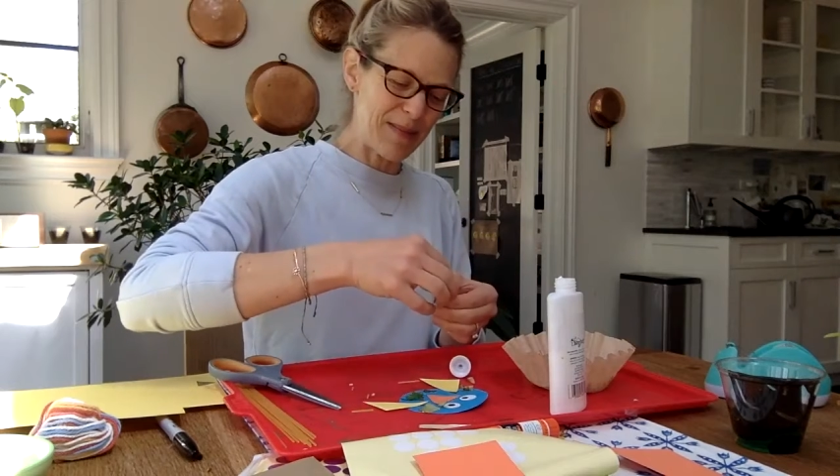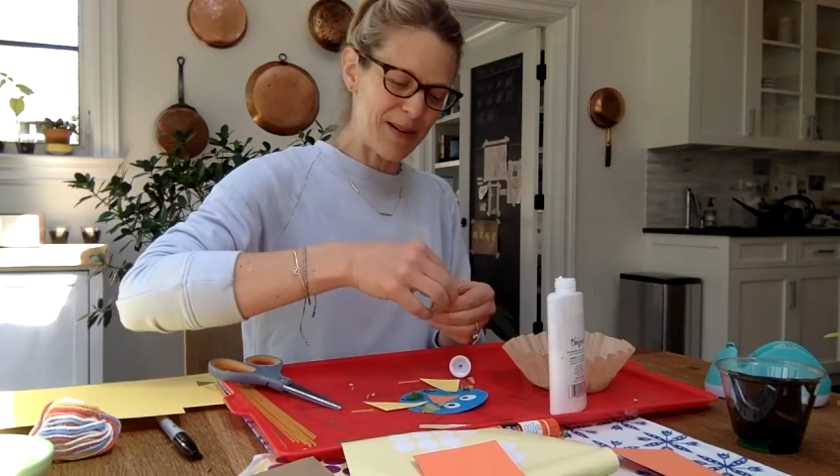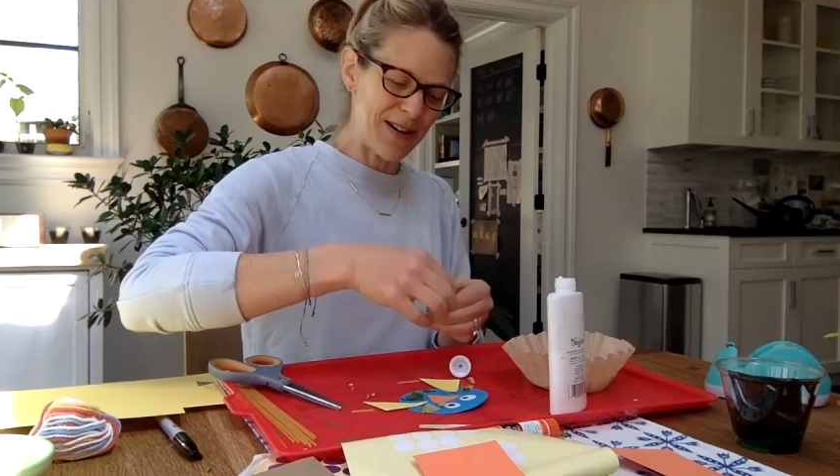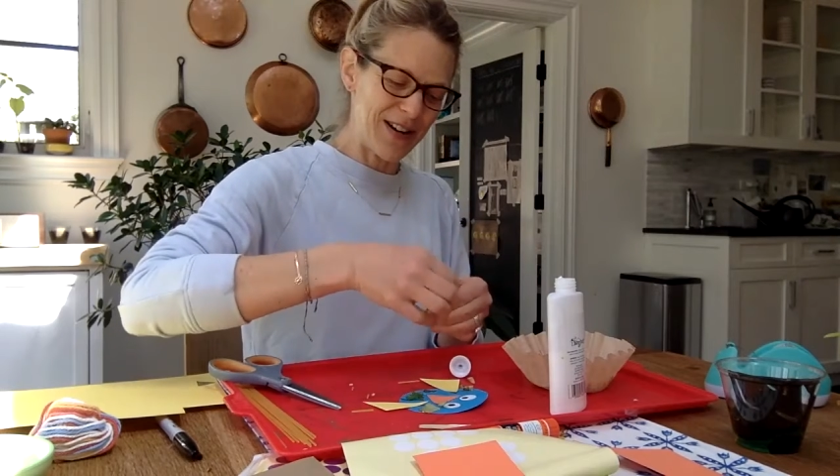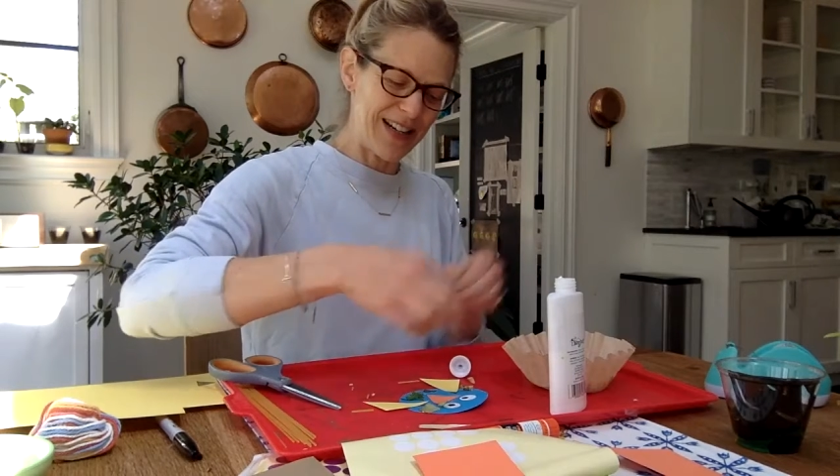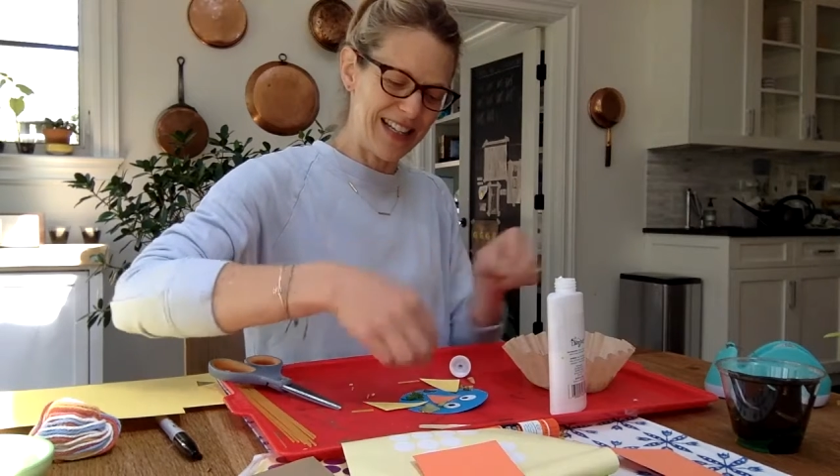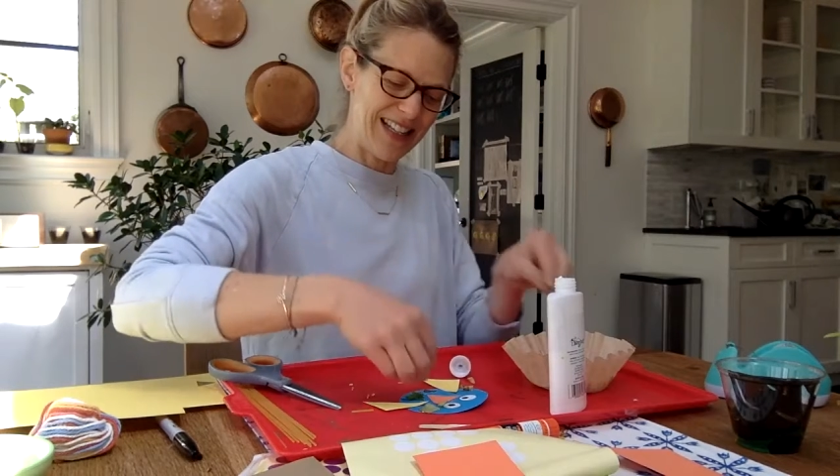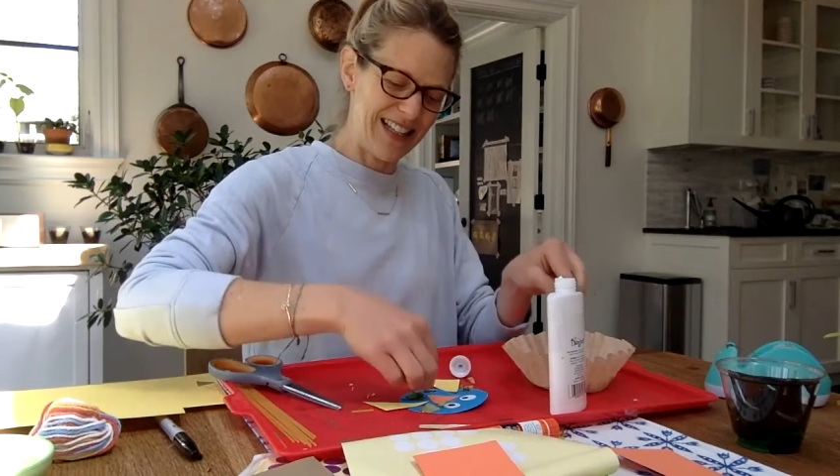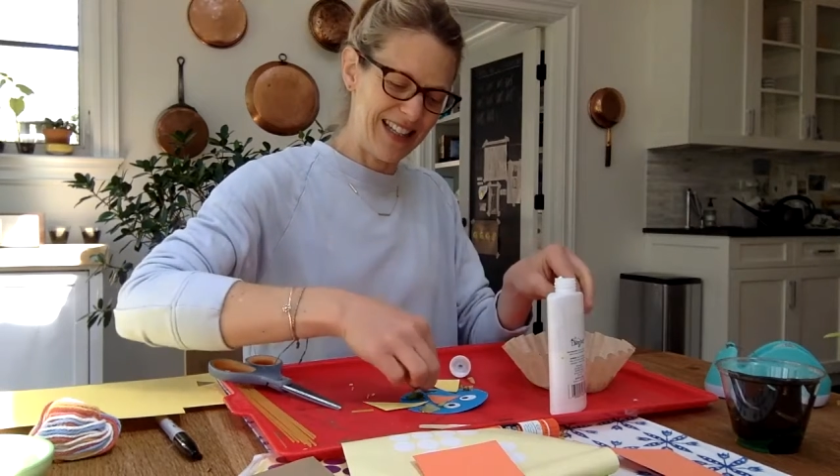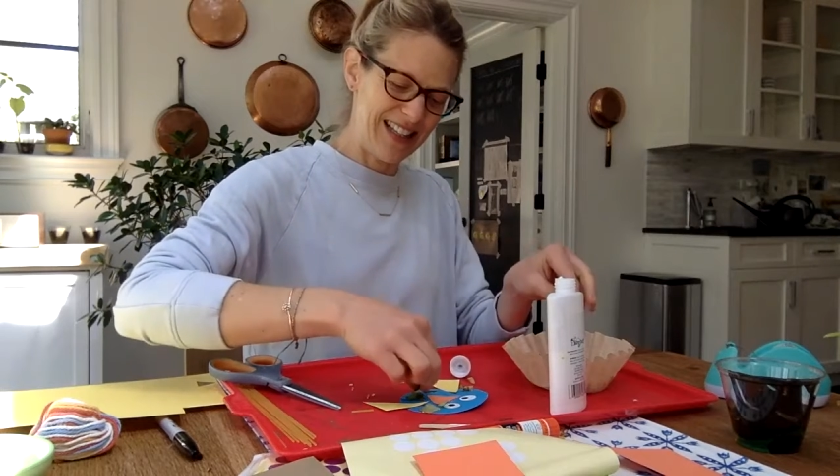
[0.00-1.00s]
bird.
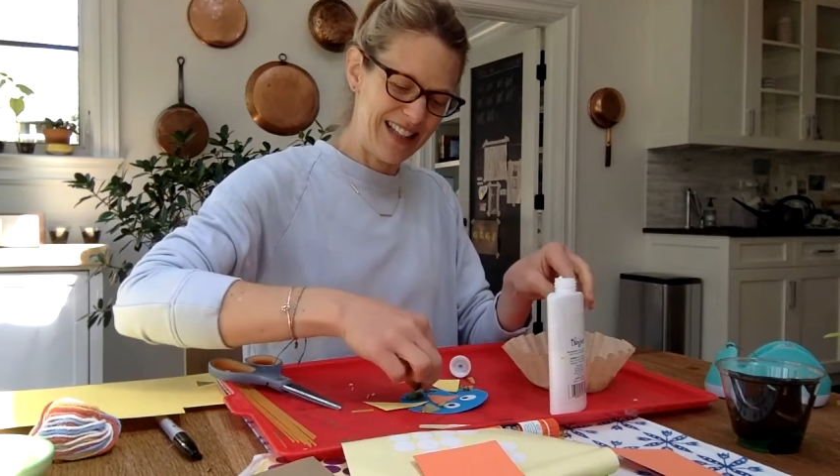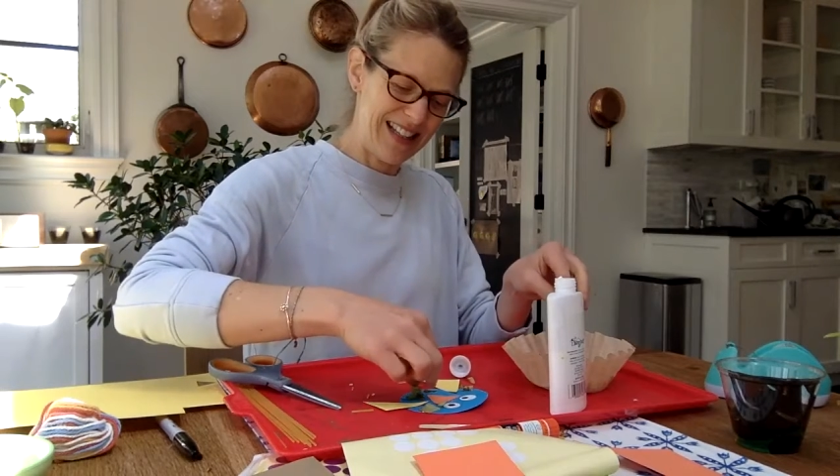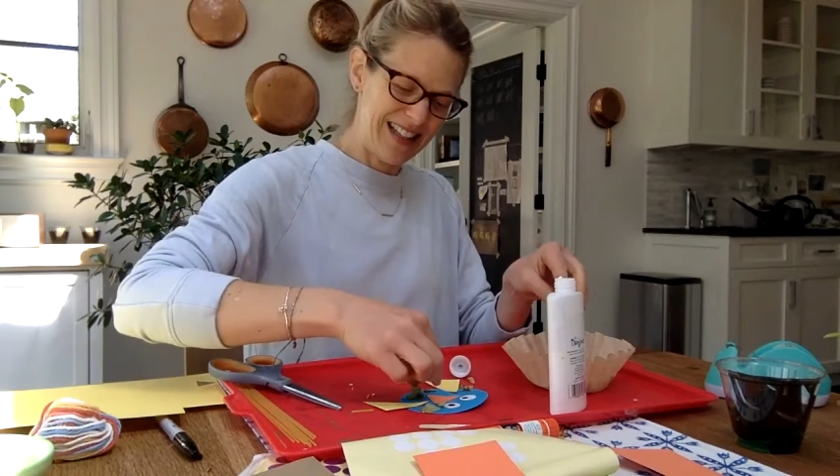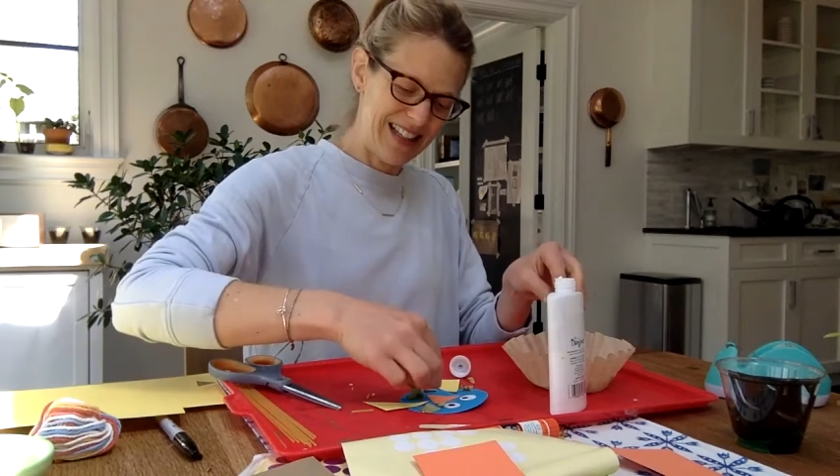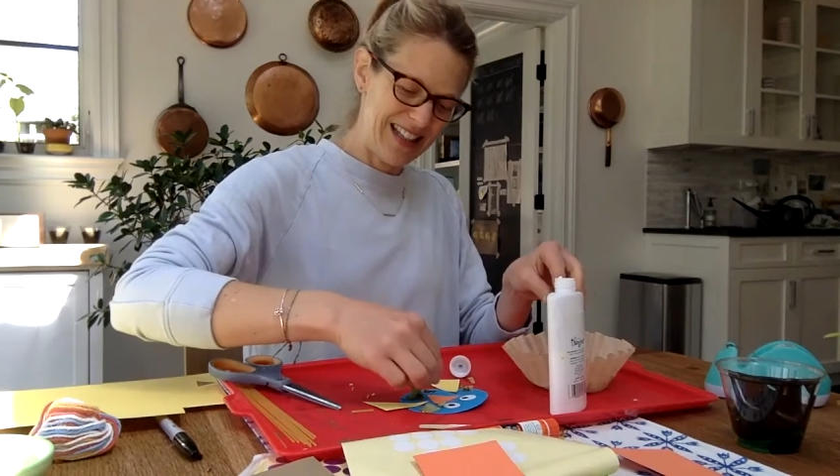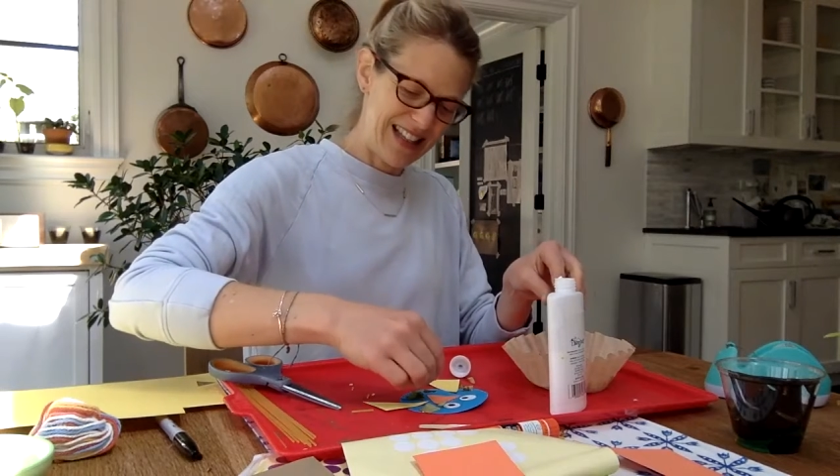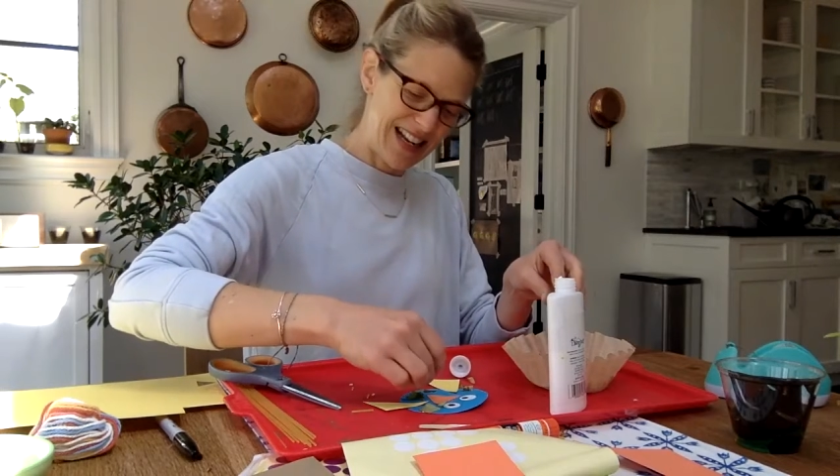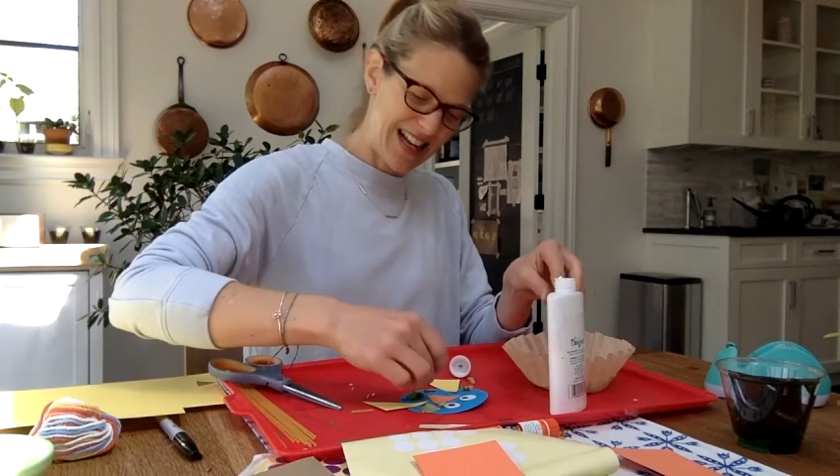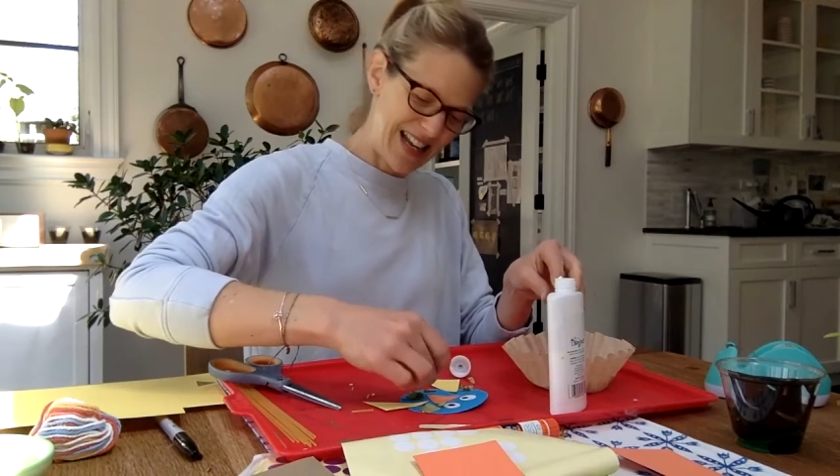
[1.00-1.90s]
I